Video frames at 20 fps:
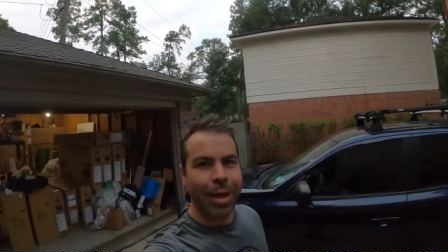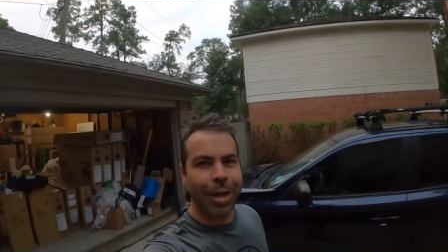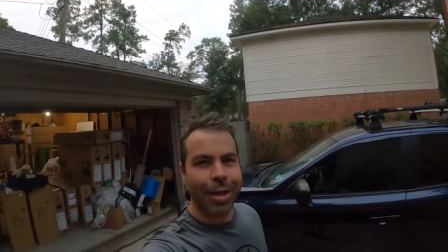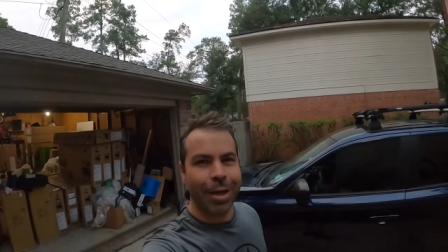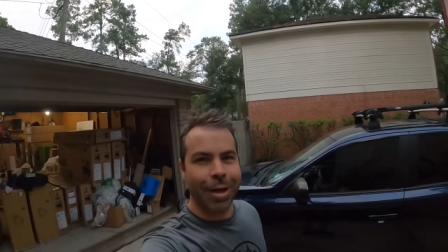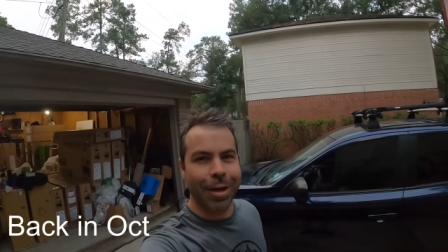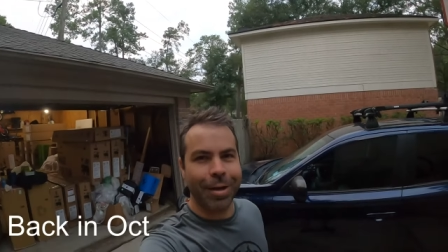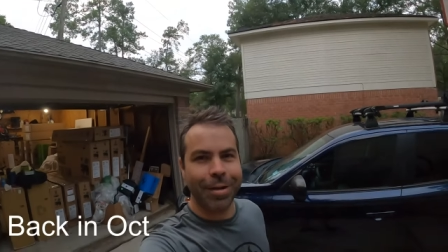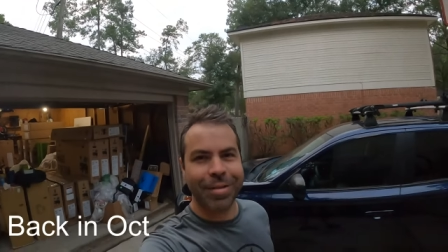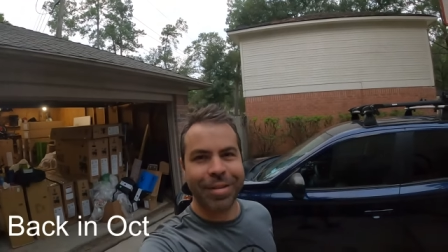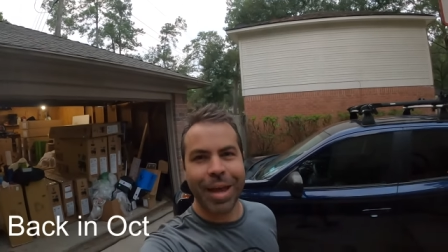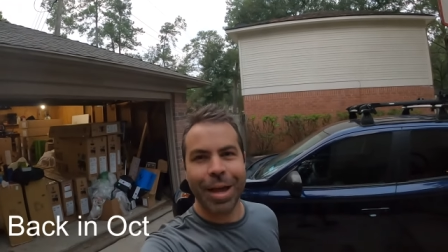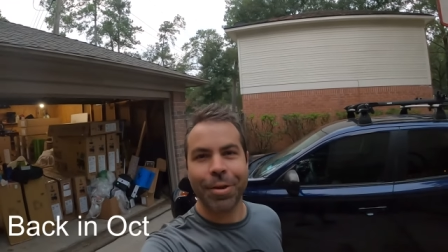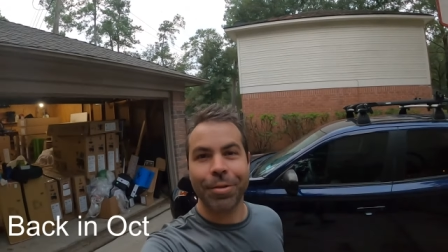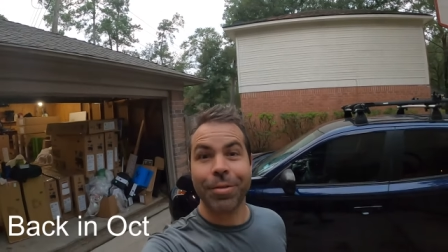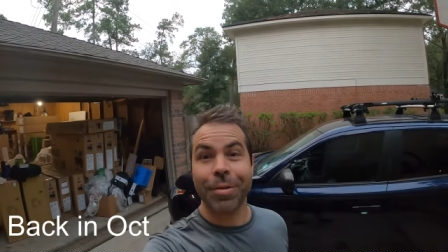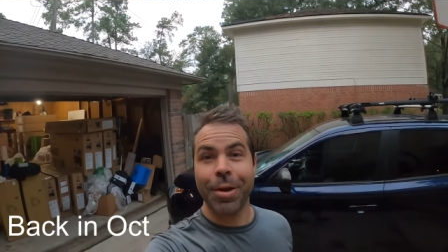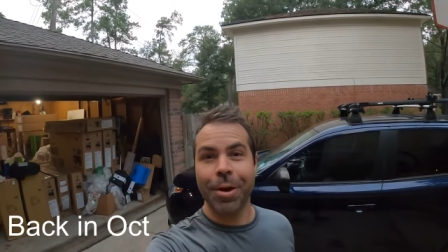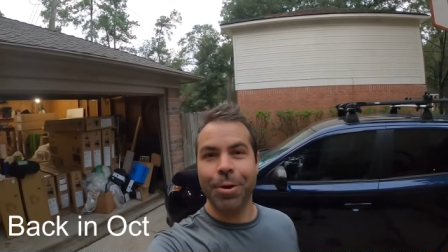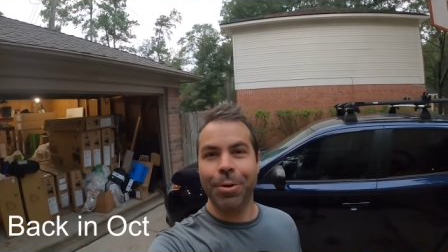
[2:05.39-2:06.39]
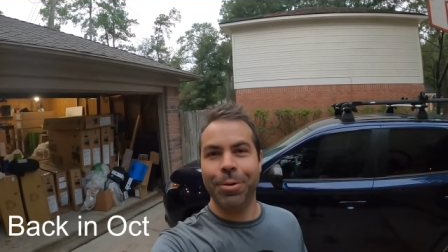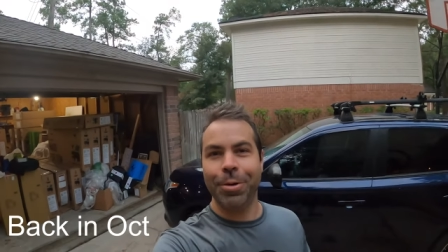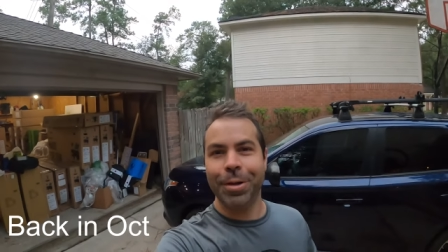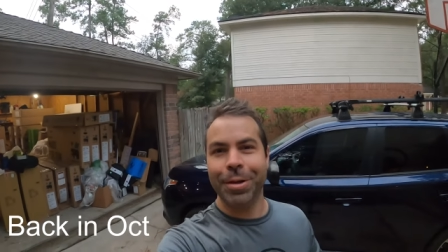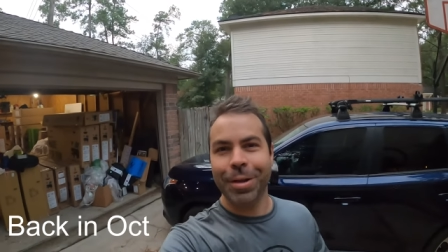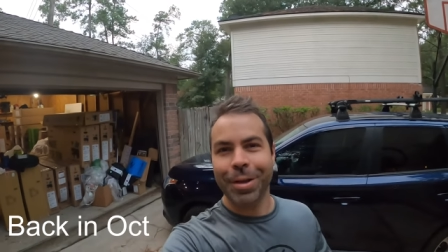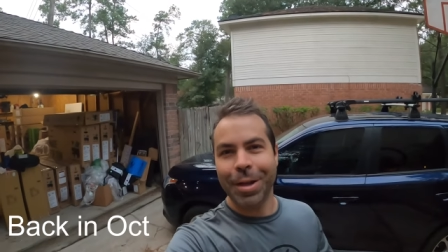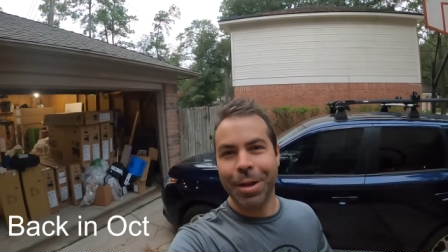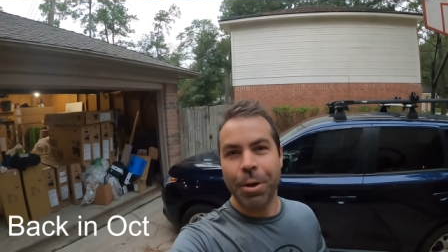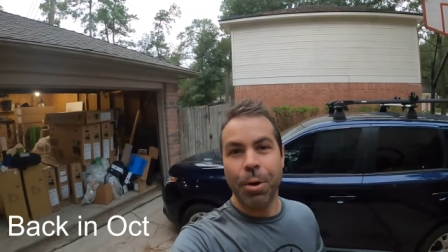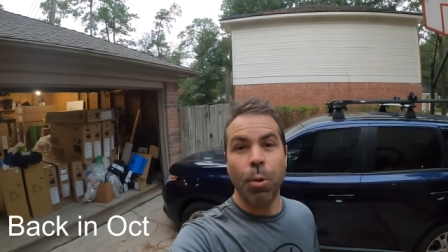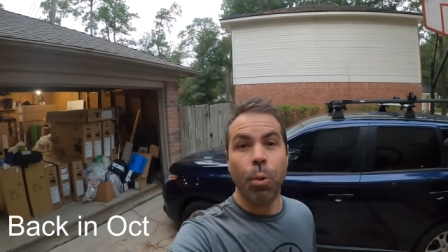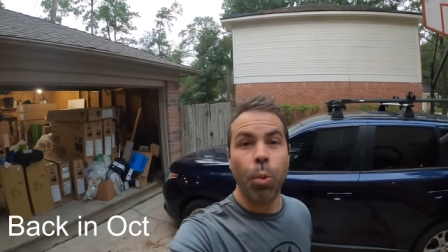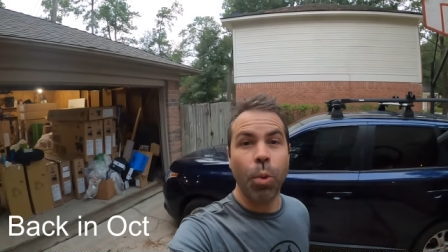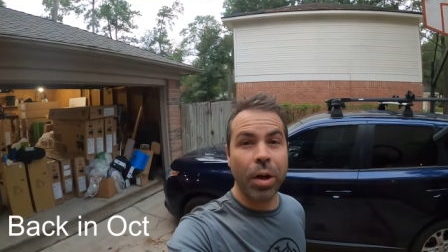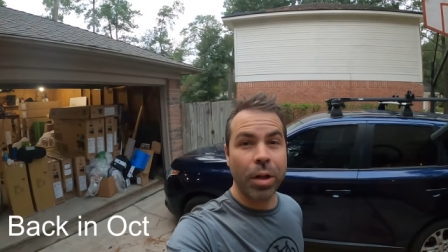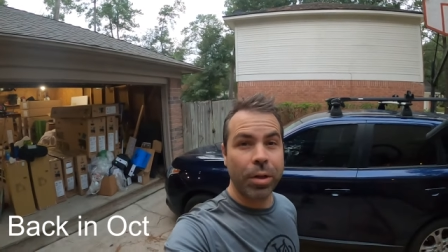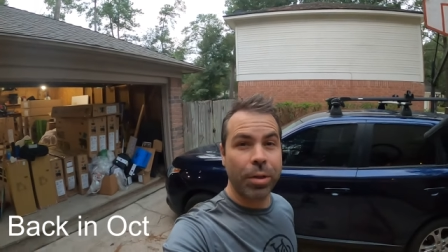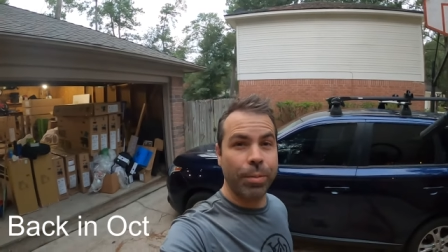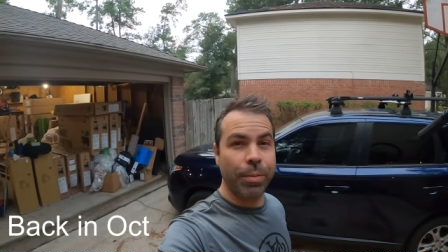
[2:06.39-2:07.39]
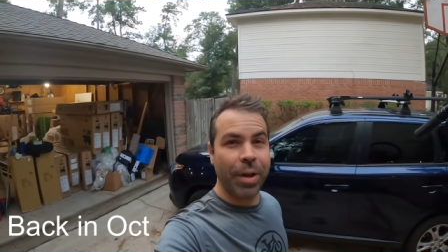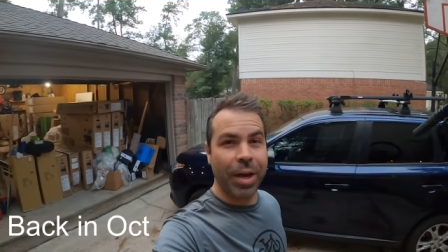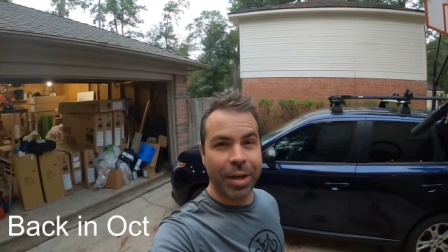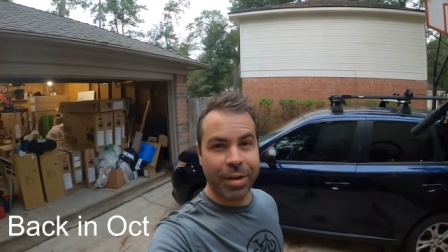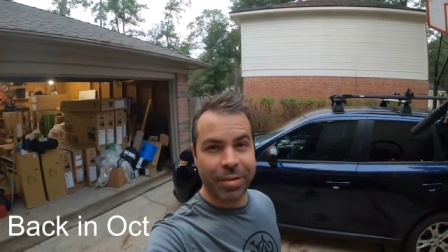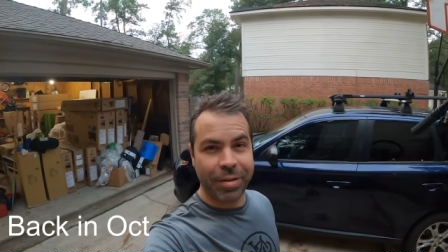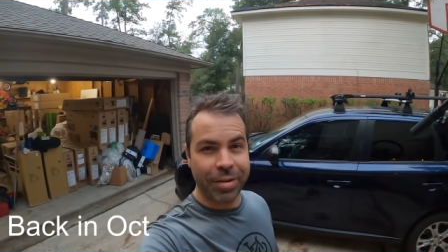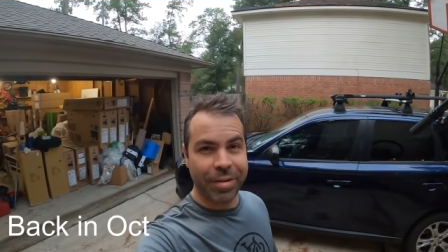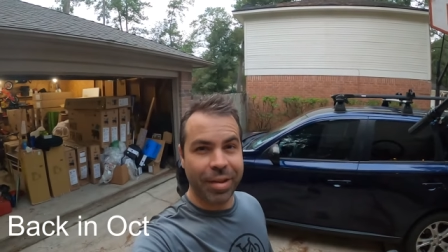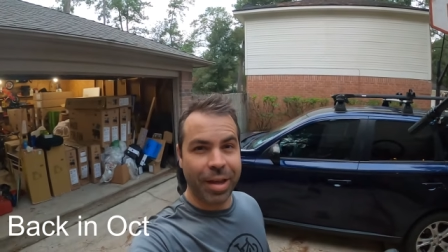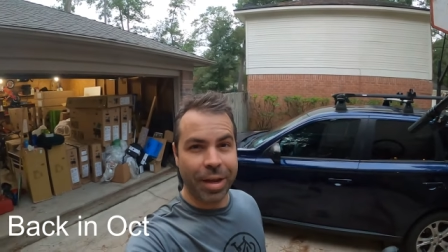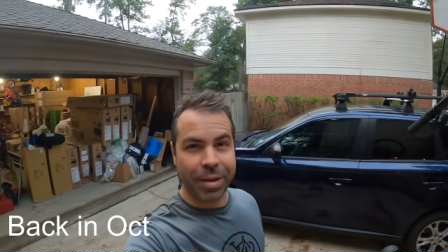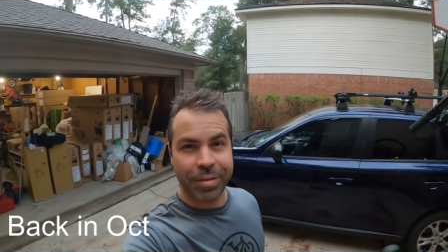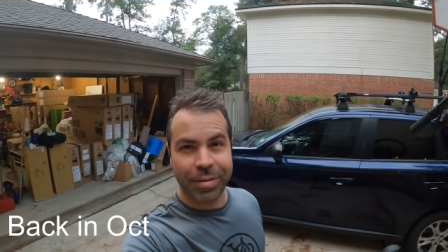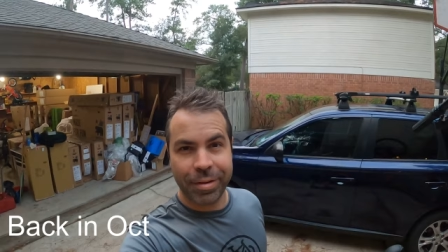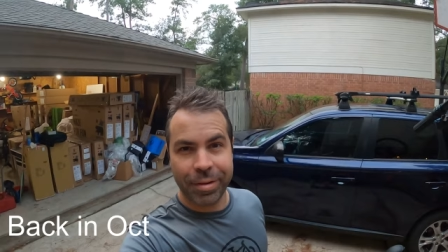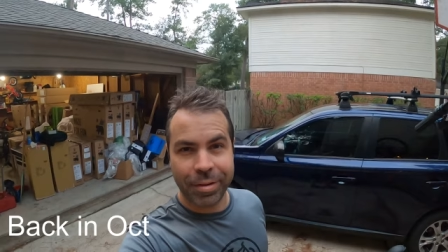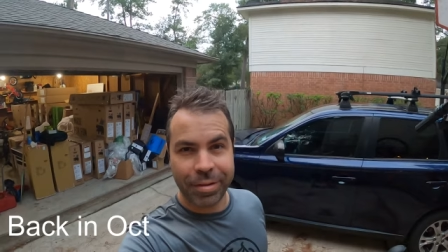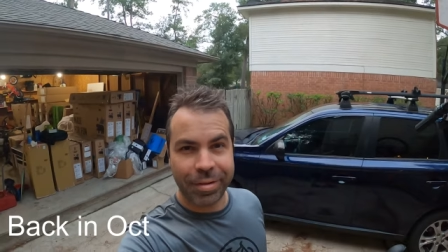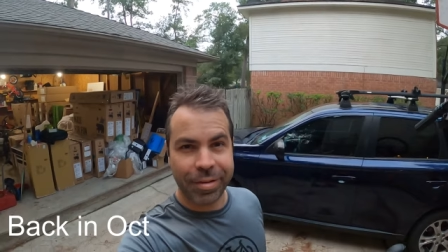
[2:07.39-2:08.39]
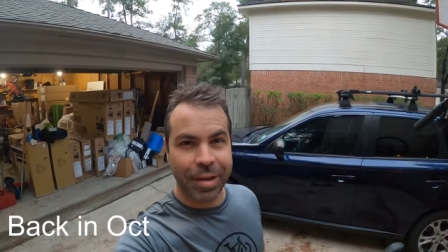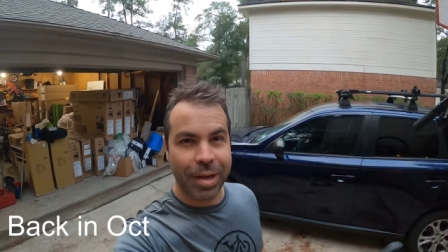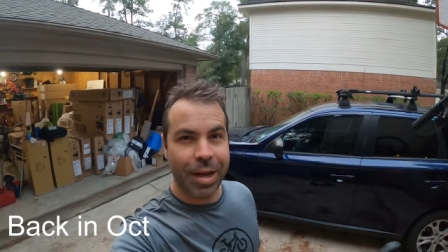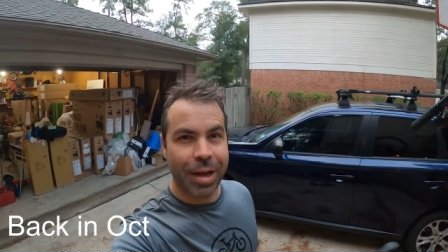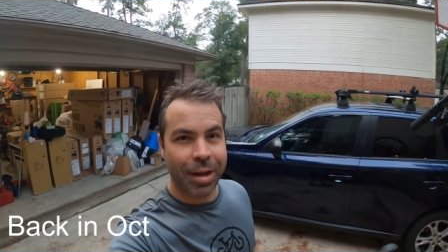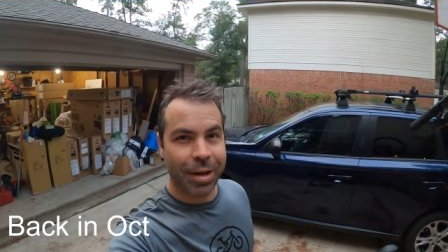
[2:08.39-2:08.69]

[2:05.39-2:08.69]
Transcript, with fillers: Hey guys, how's it going? Welcome back to Texas.